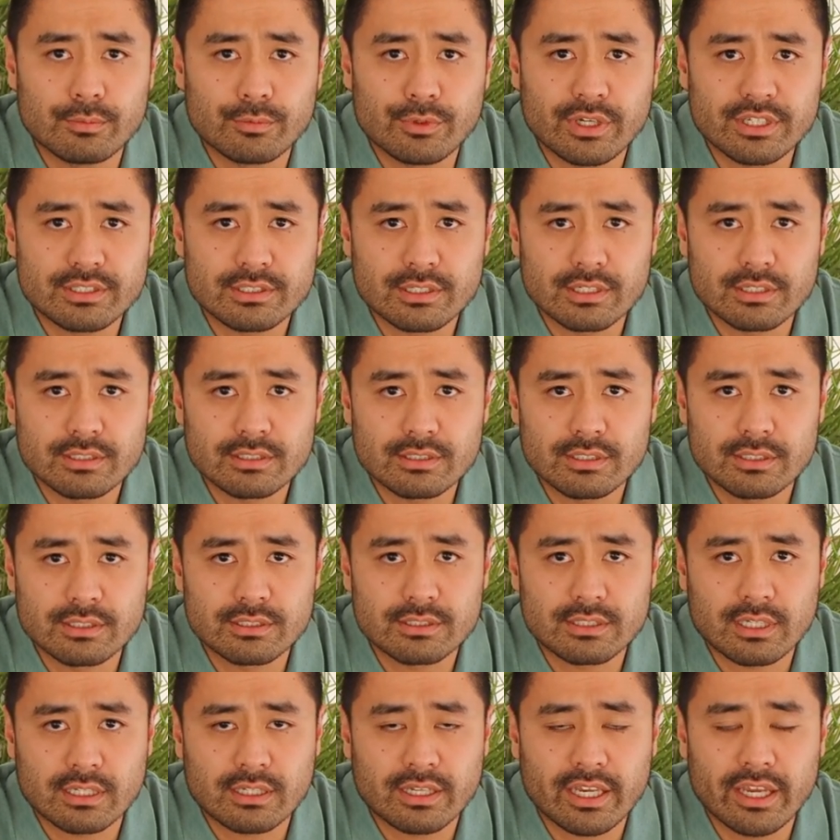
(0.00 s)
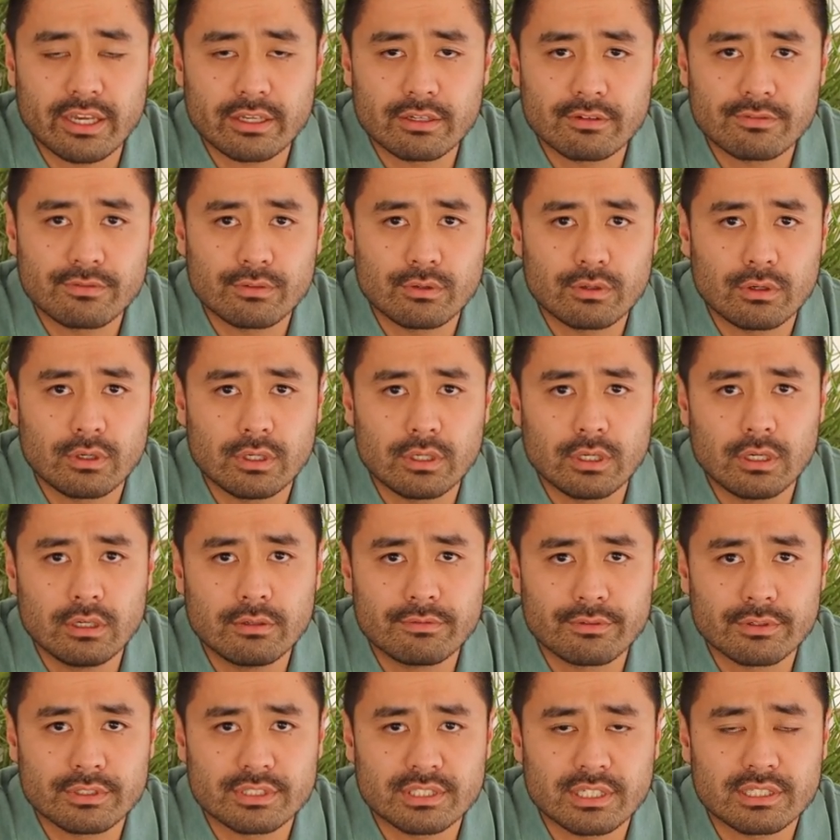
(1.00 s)
residences that cater for
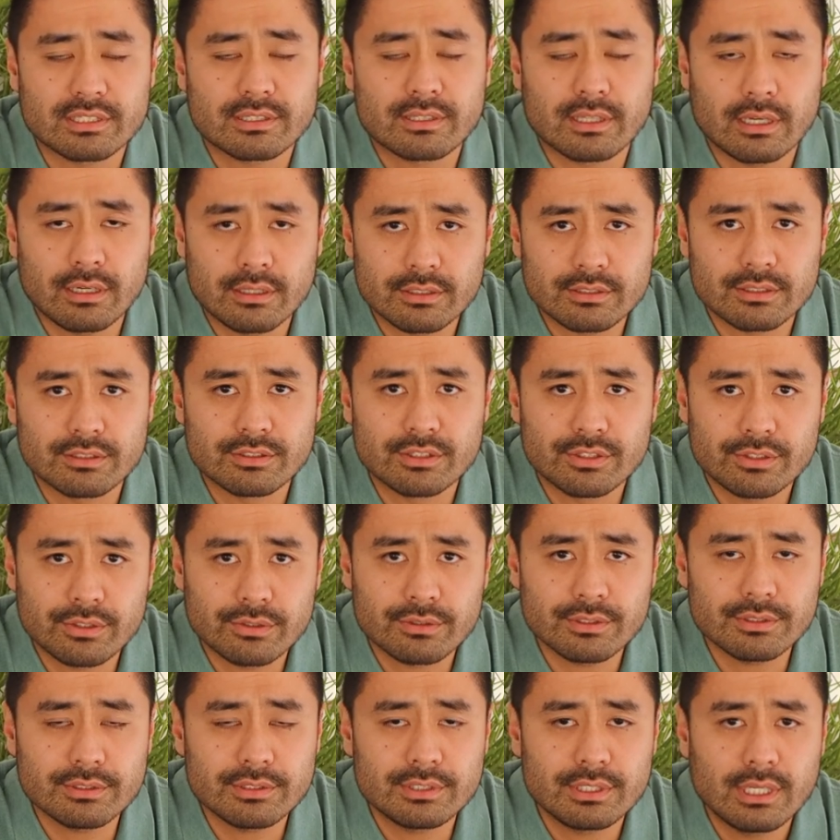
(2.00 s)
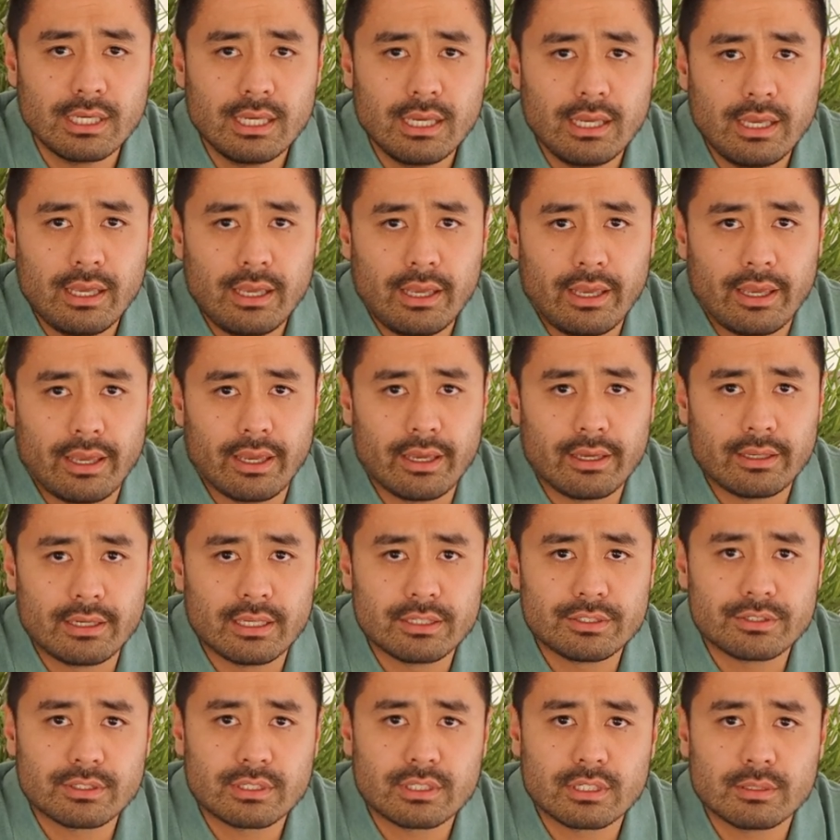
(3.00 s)
over 6,000 students,
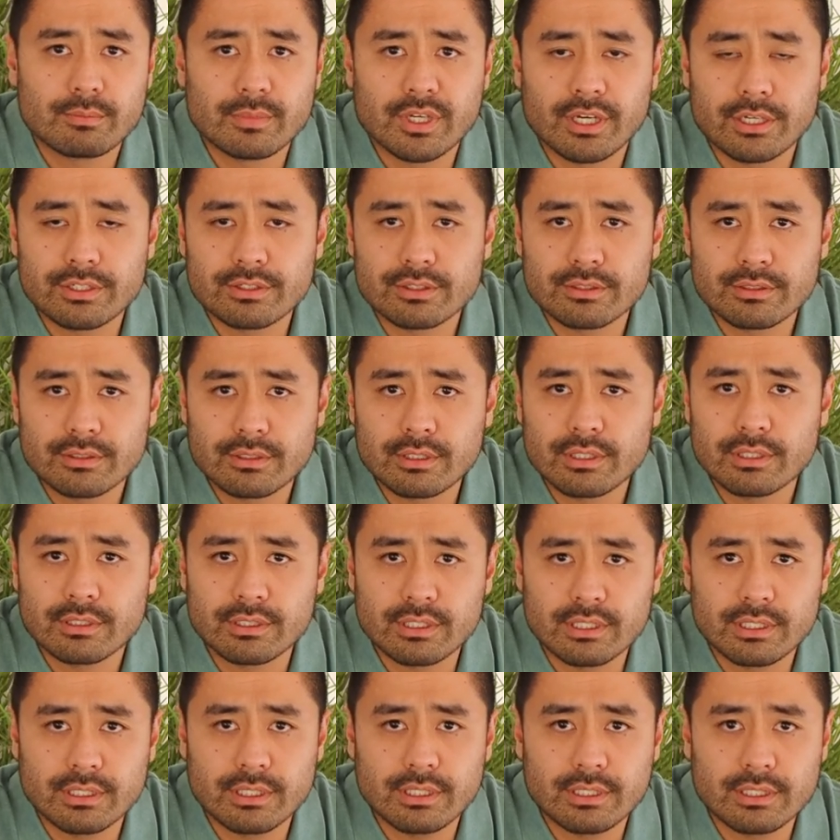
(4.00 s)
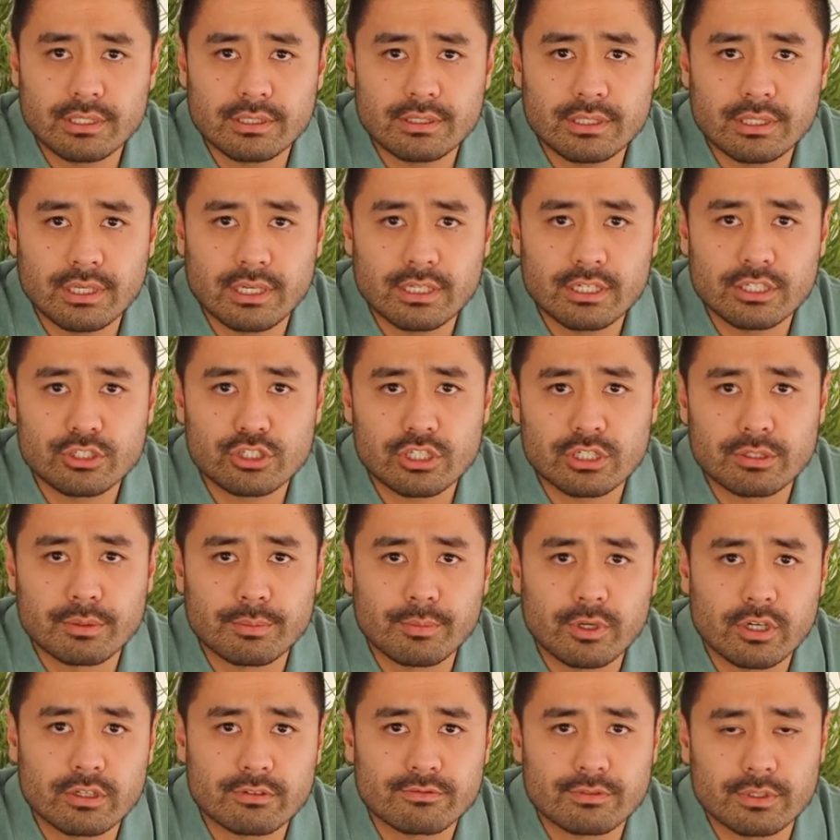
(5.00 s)
and as you can imagine, the energy
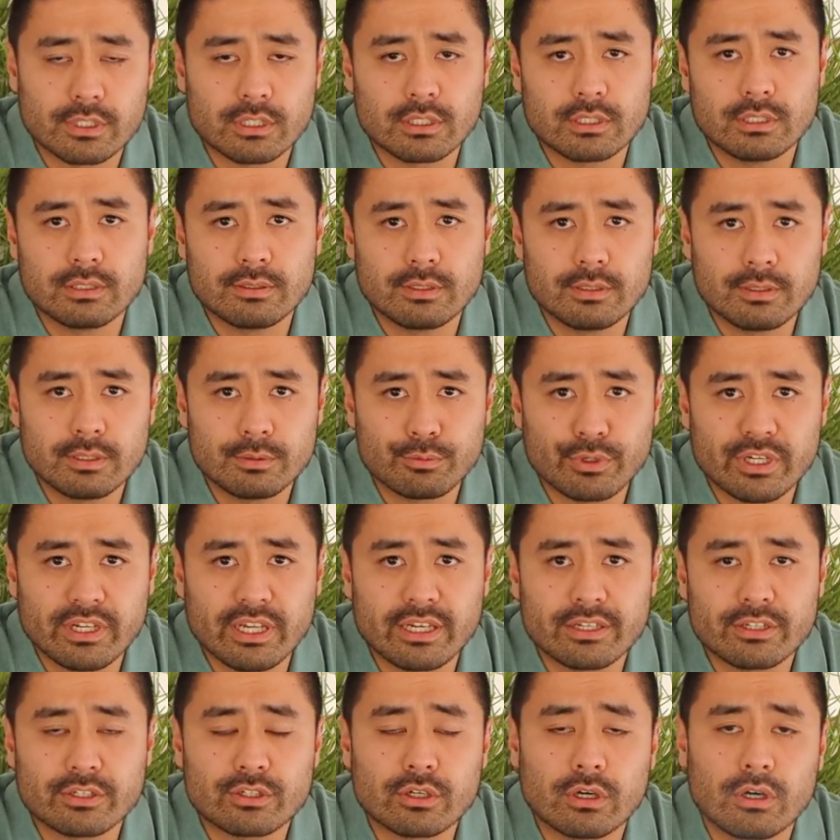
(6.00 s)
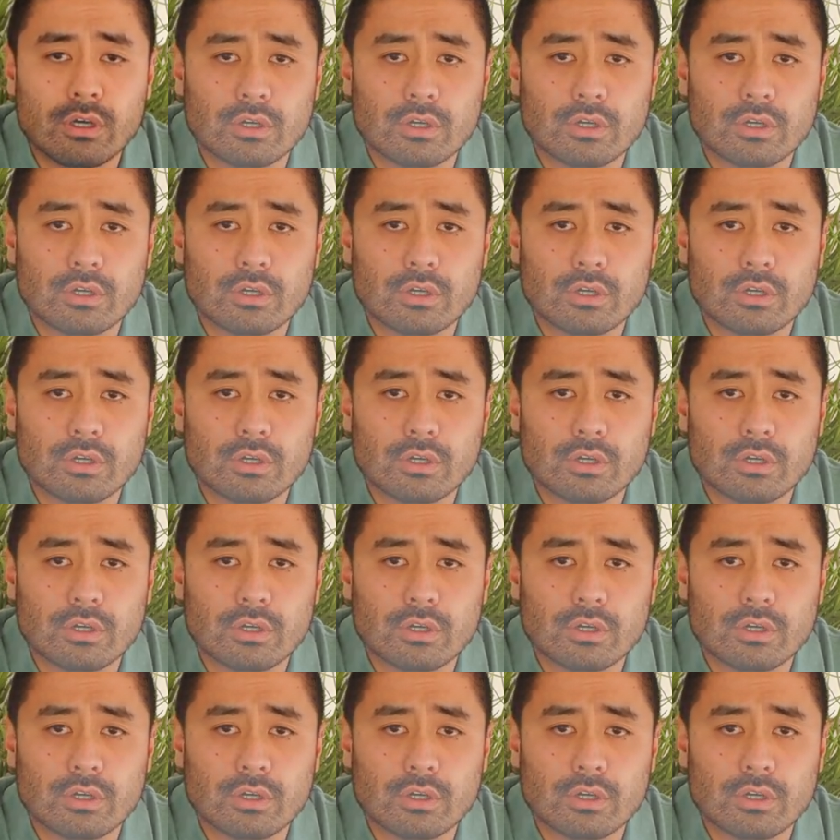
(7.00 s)
demand related to